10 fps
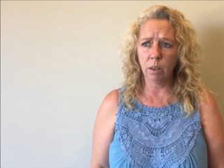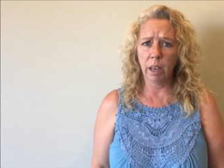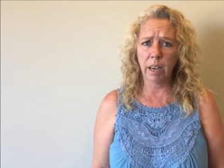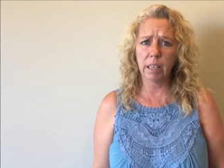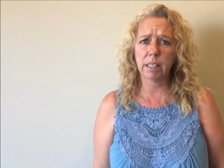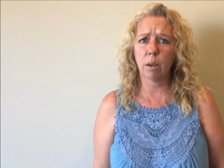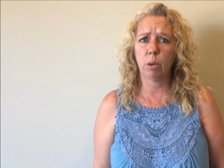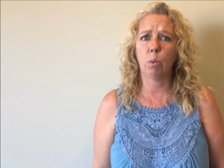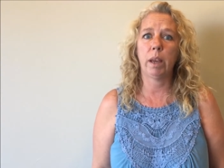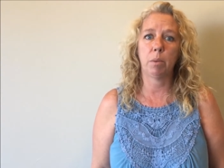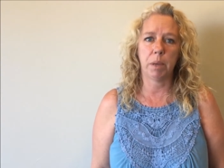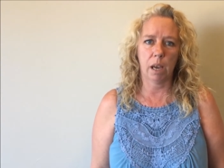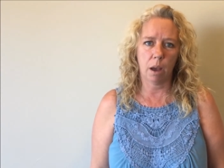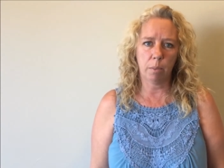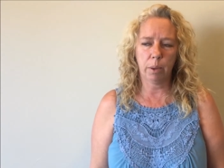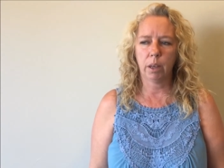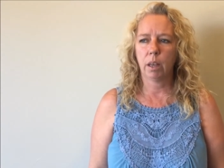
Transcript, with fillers: Headaches that would wake me up.